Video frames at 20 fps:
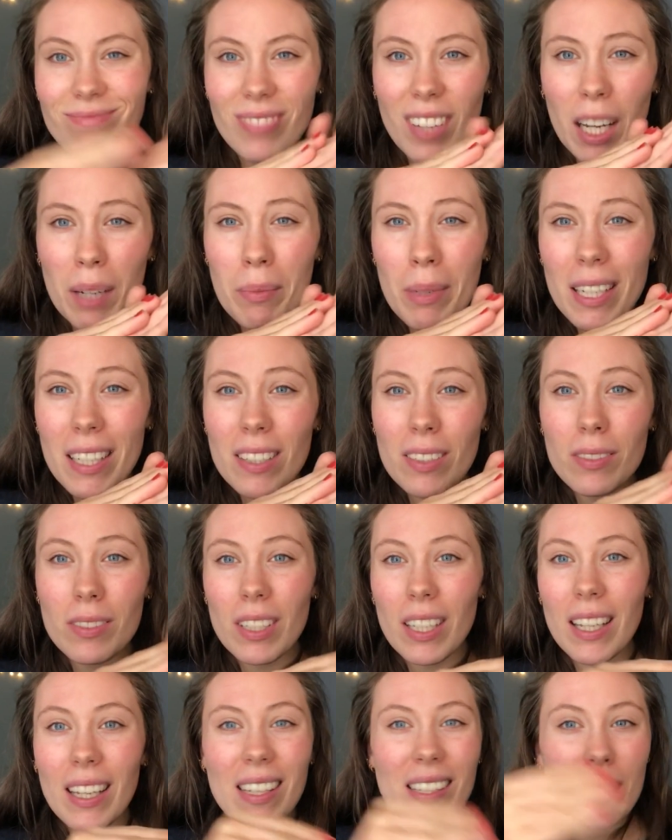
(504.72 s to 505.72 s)
I mean,
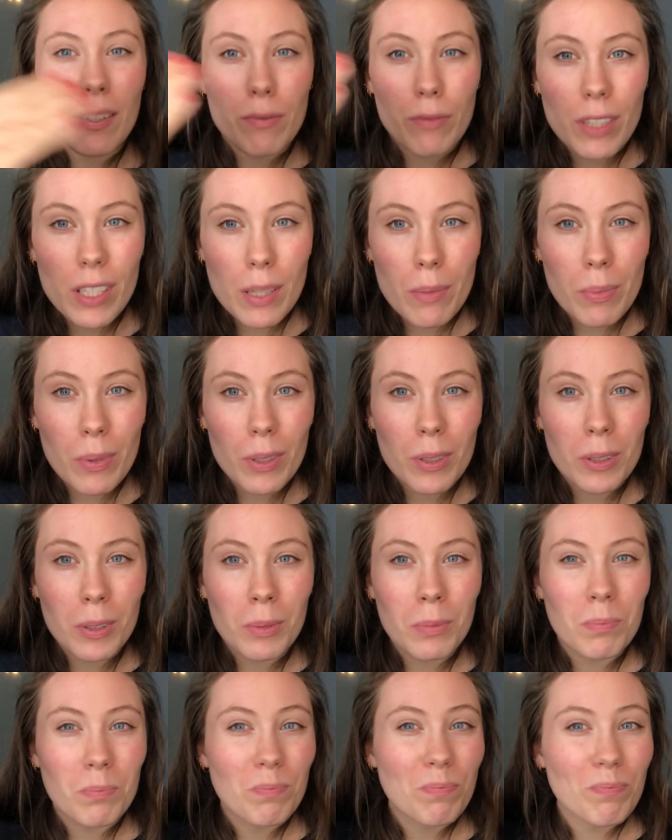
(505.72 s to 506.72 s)
is it
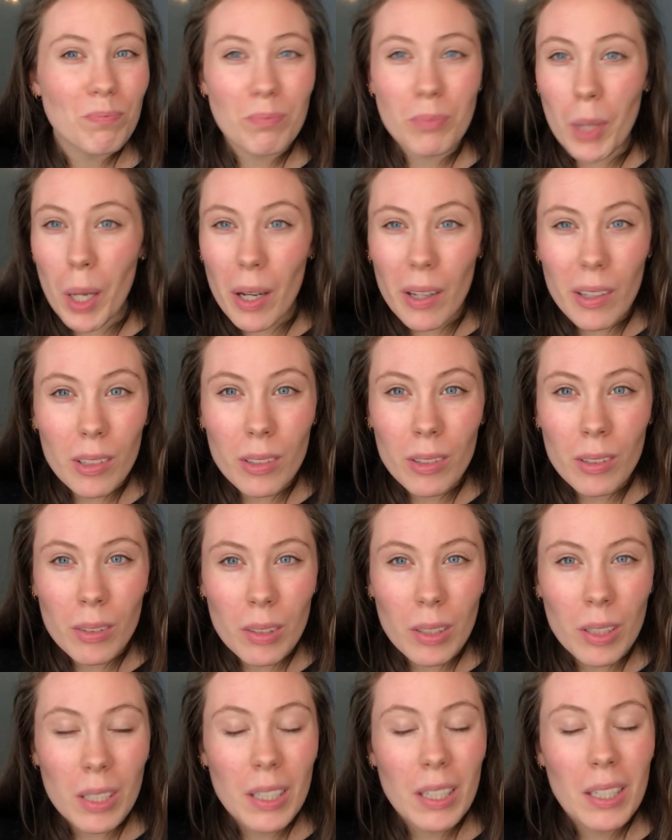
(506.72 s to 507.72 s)
visible? No.
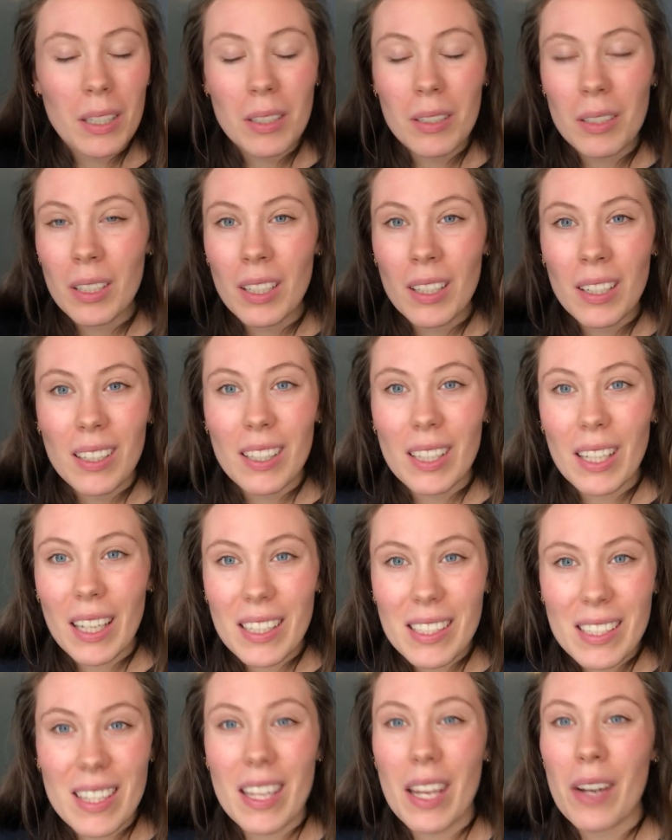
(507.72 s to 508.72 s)

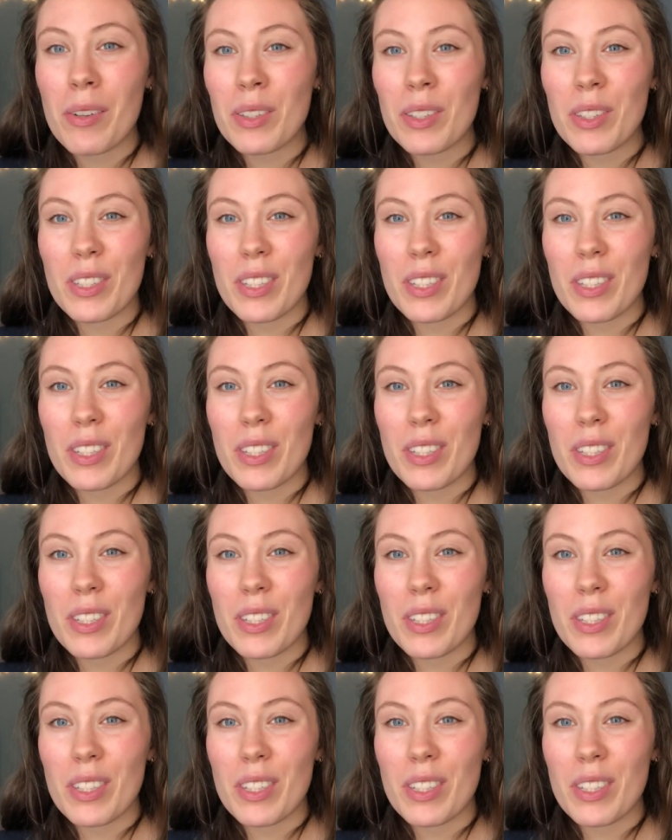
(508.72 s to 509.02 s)
Is it there in